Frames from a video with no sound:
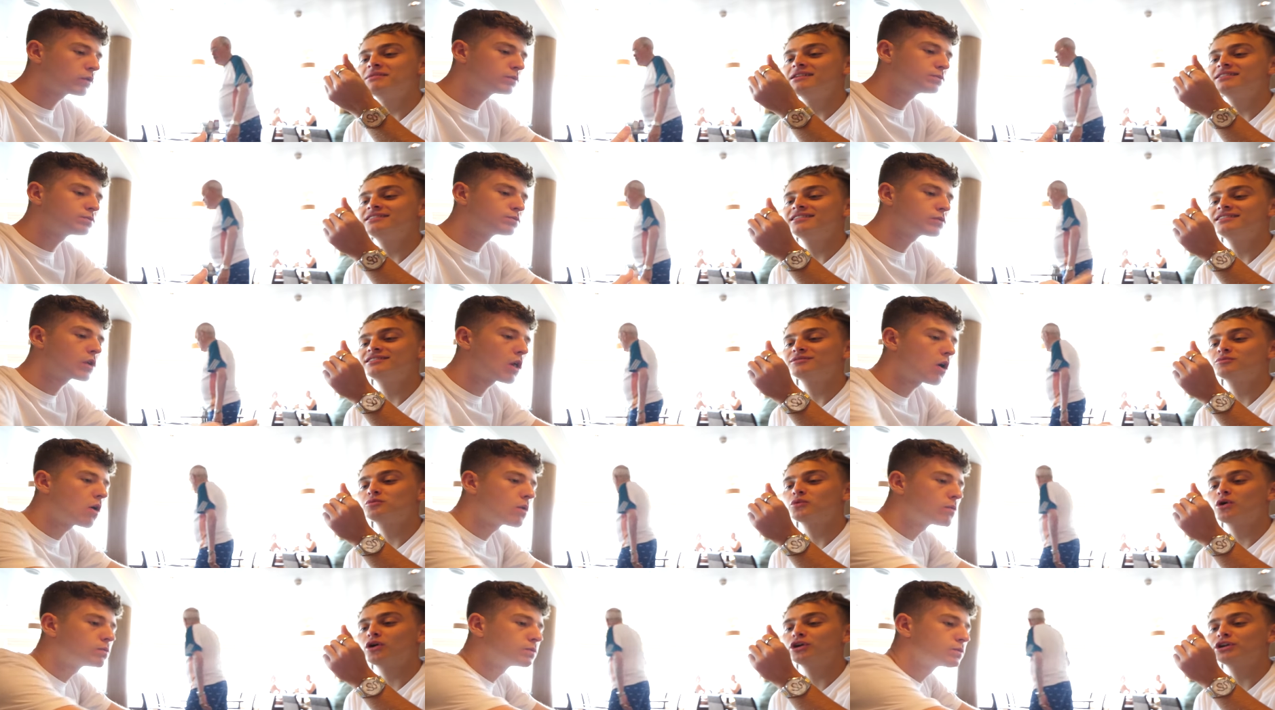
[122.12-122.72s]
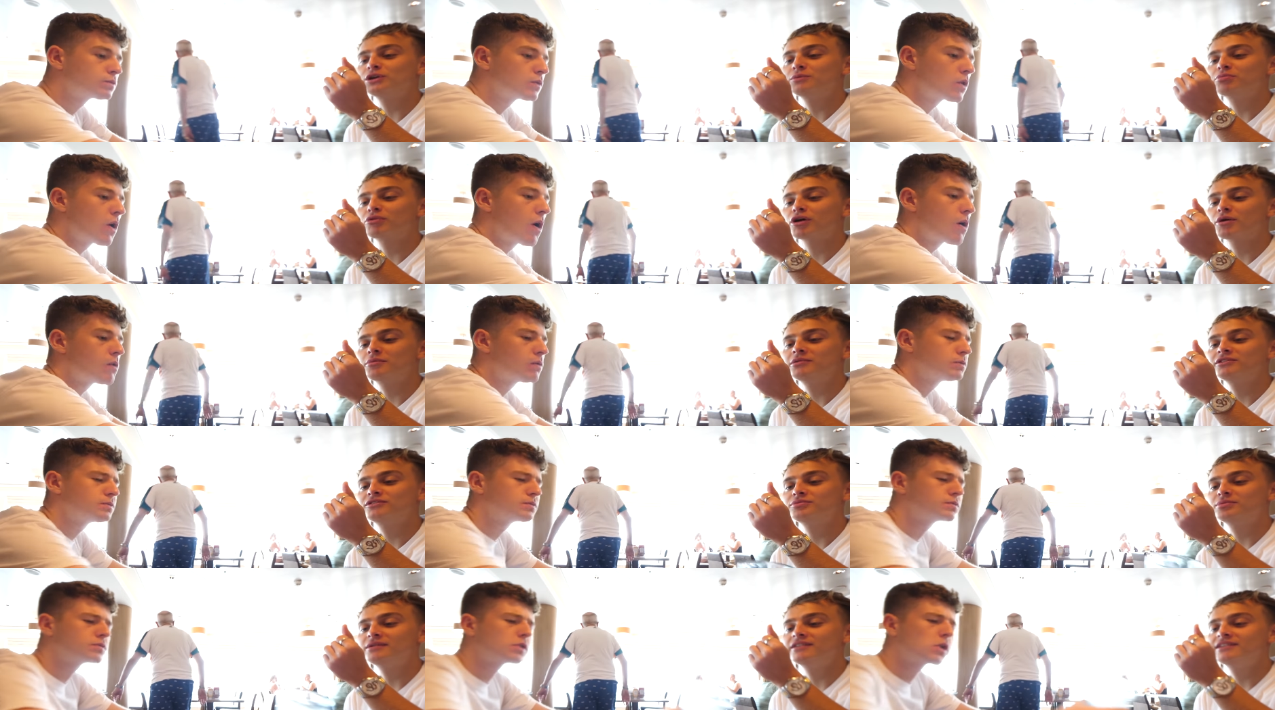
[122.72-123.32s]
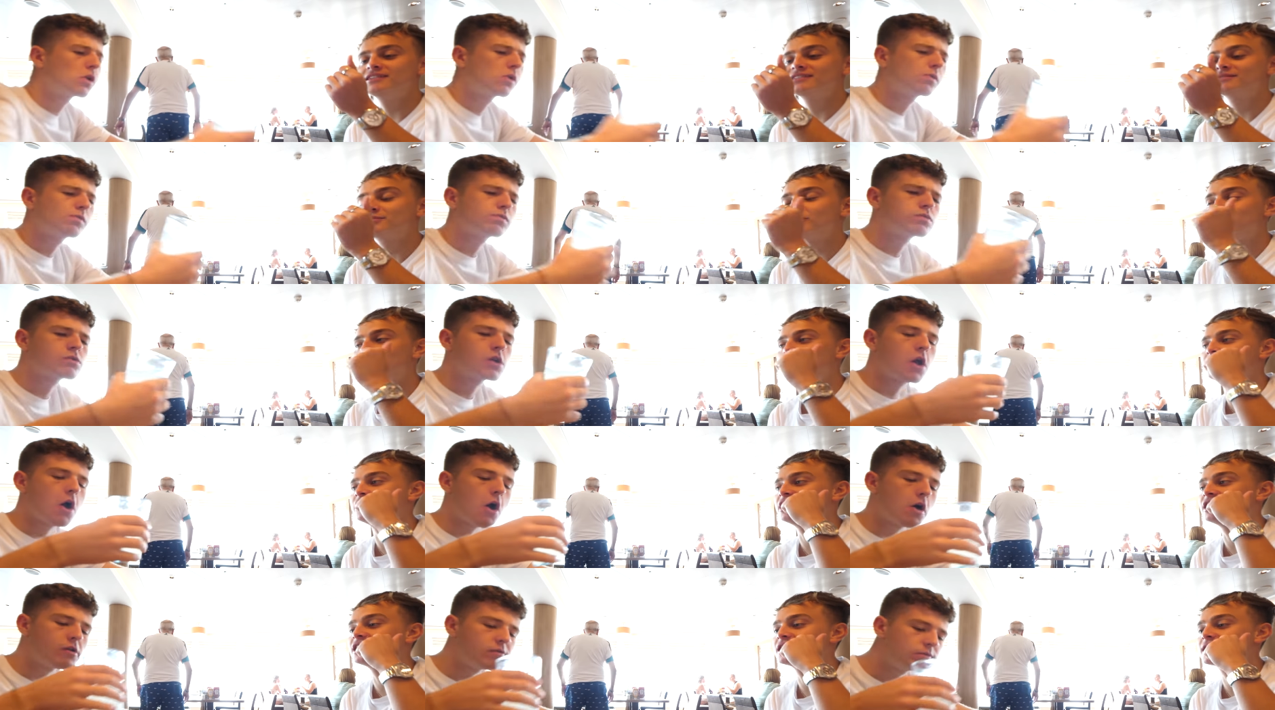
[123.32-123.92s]
Speaker 1: this isn't what you promised me this
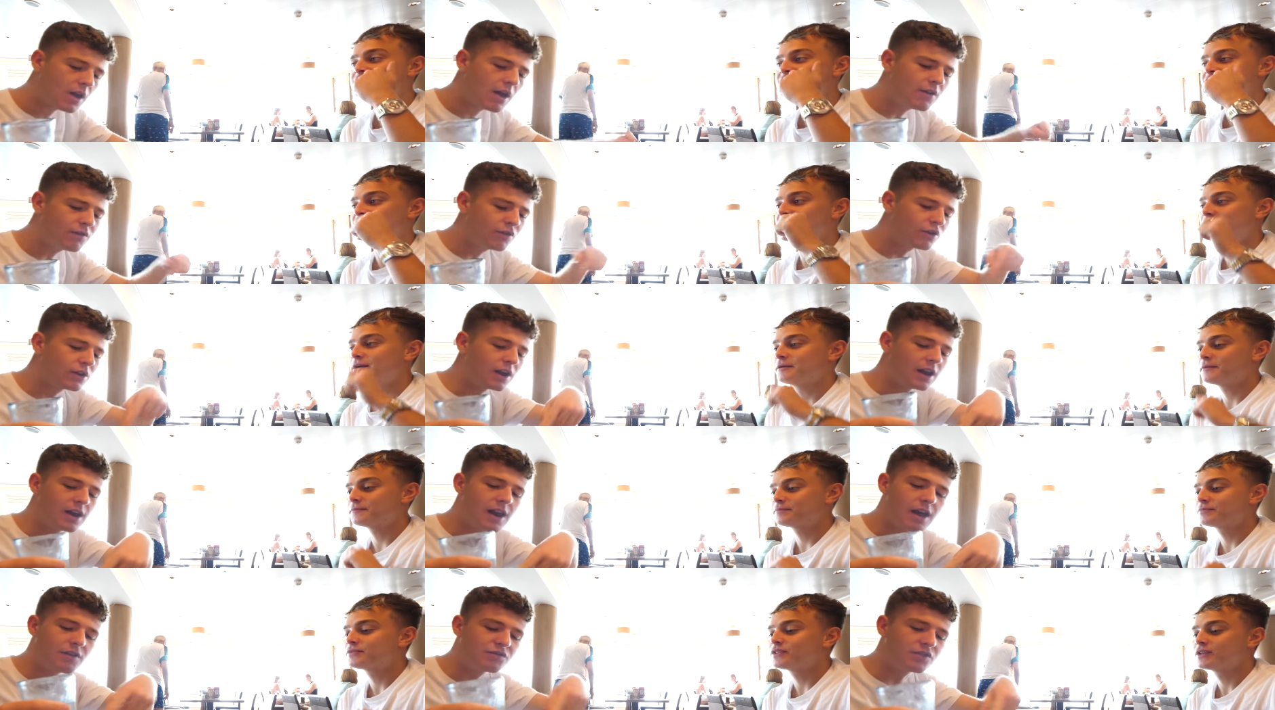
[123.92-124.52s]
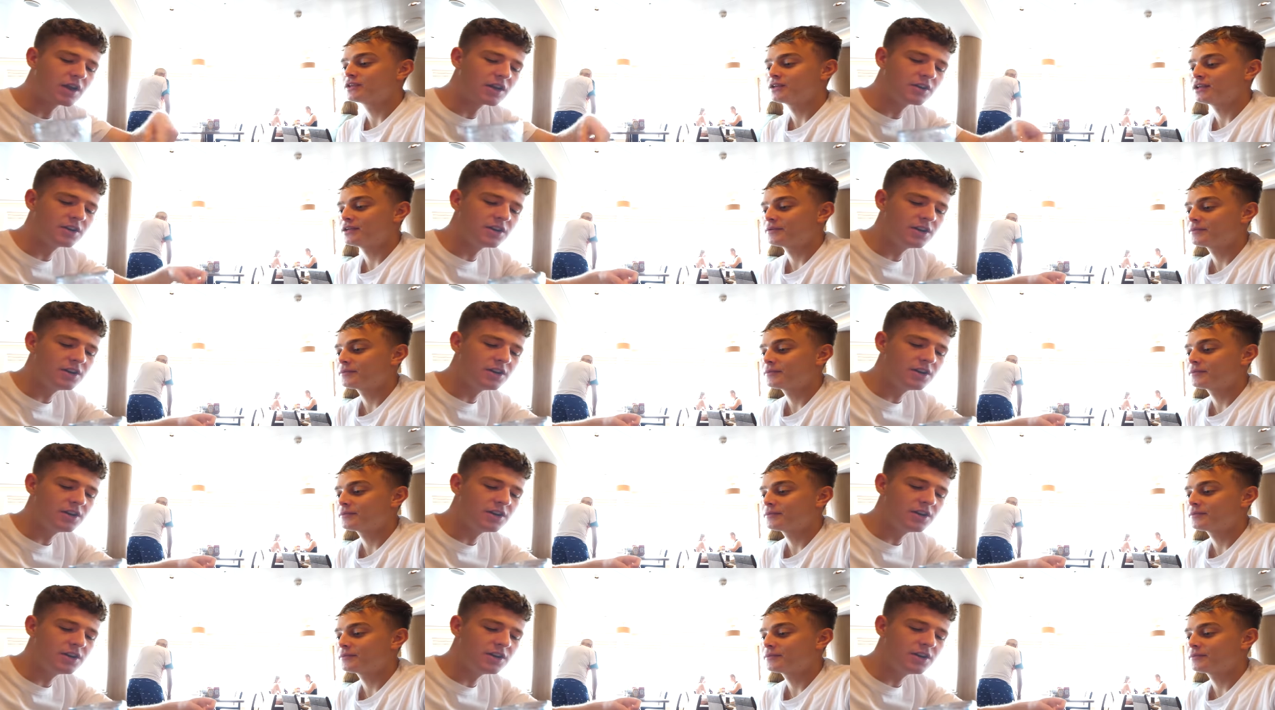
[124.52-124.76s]
morning. I thought I'd have out